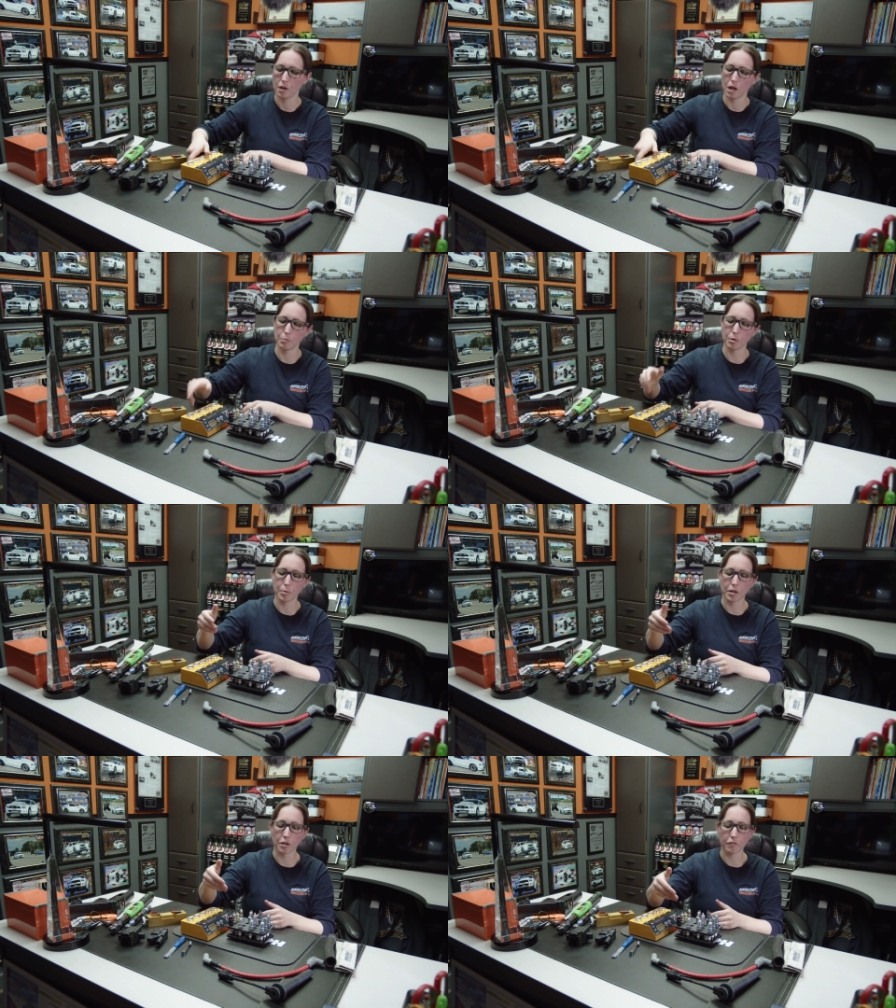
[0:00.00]
I'm going to
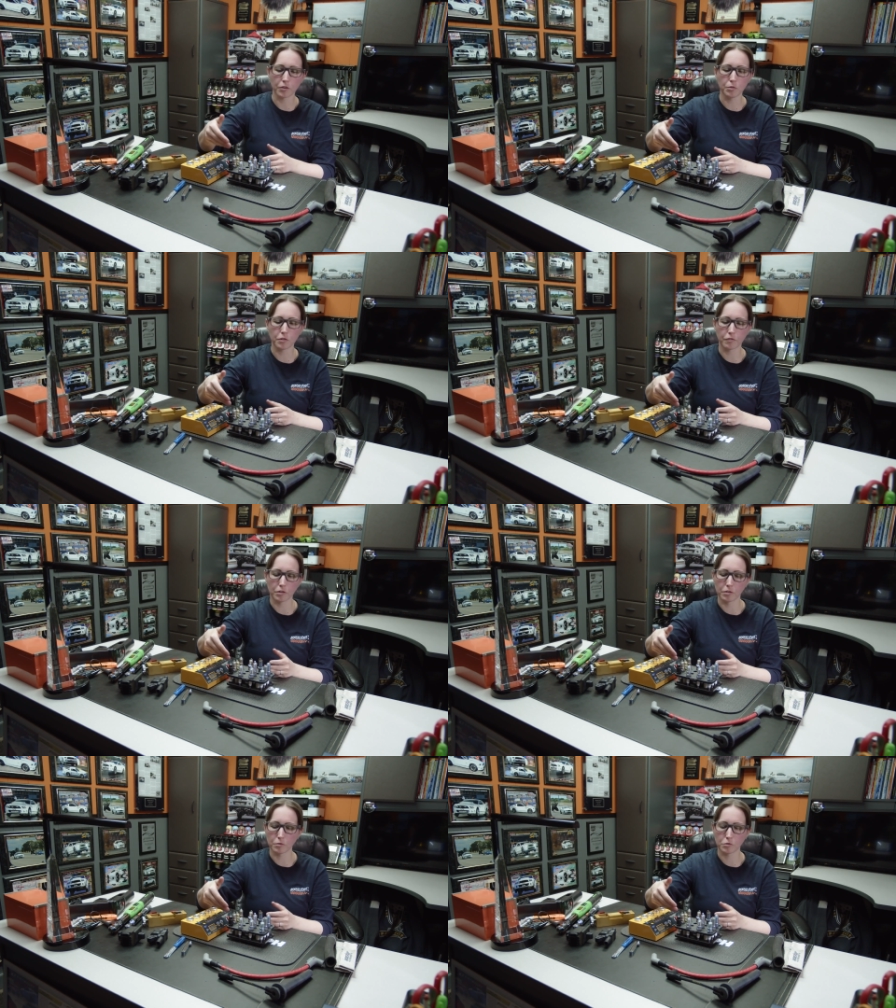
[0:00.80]
pick a few
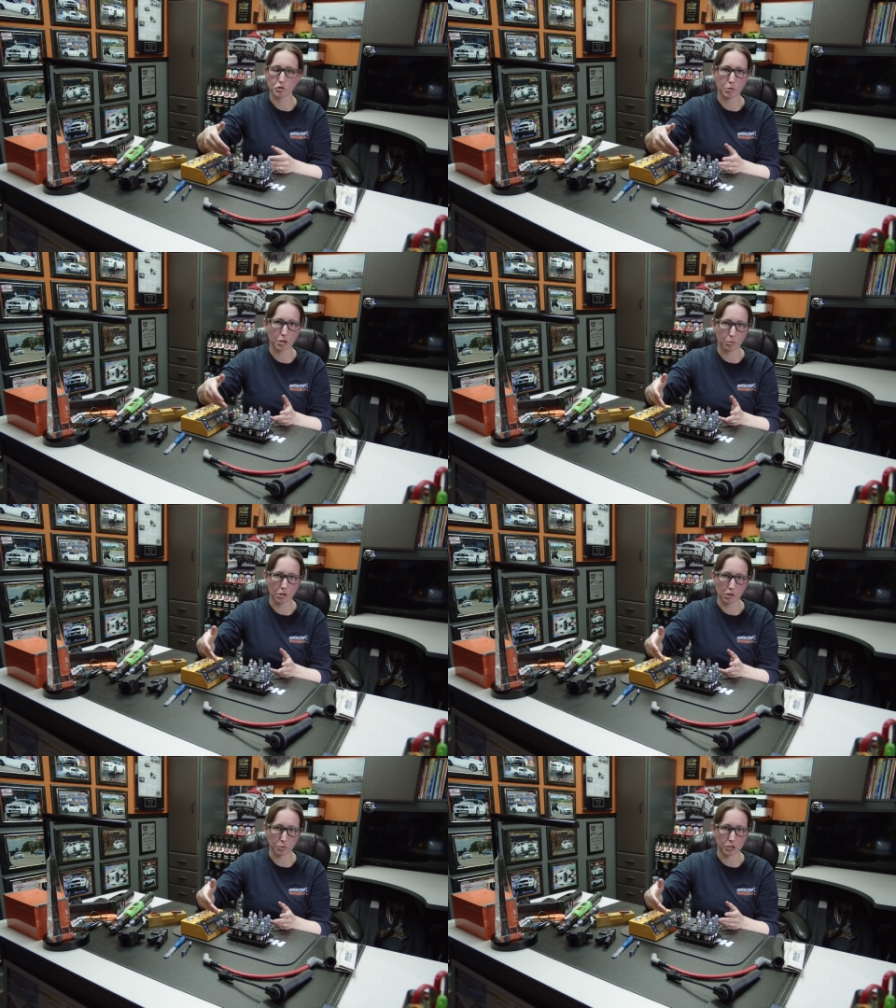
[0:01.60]
different spark
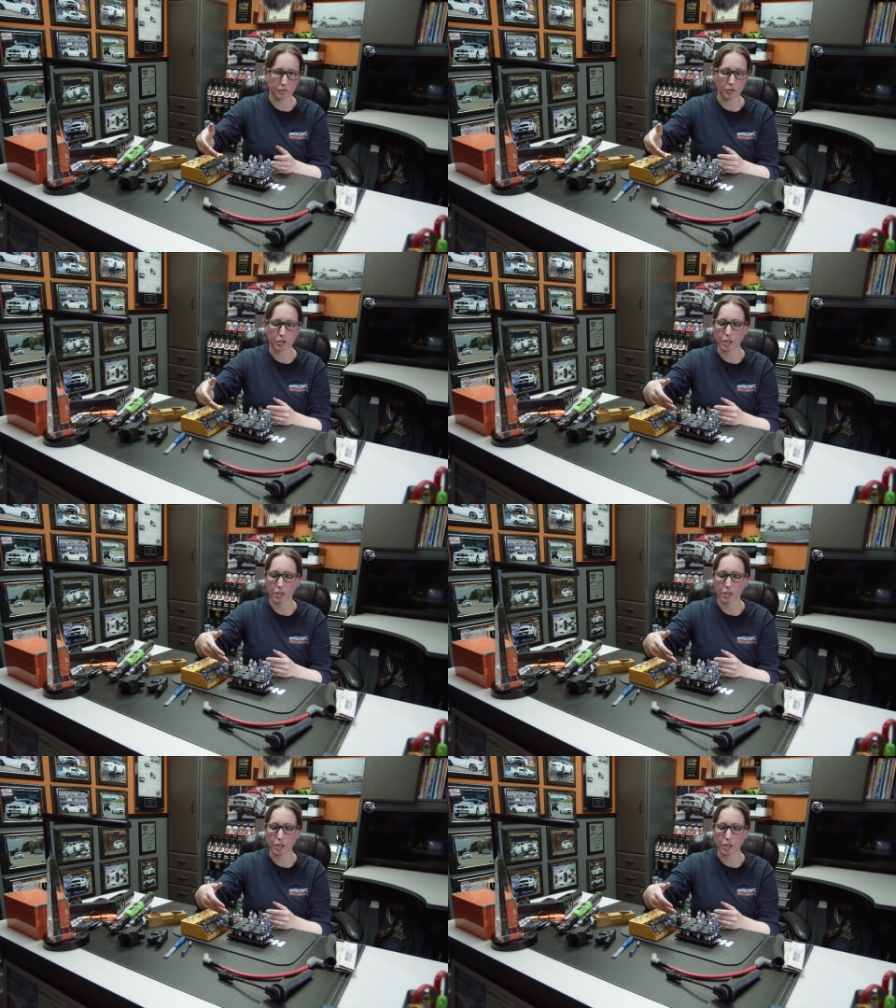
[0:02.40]
plugs with different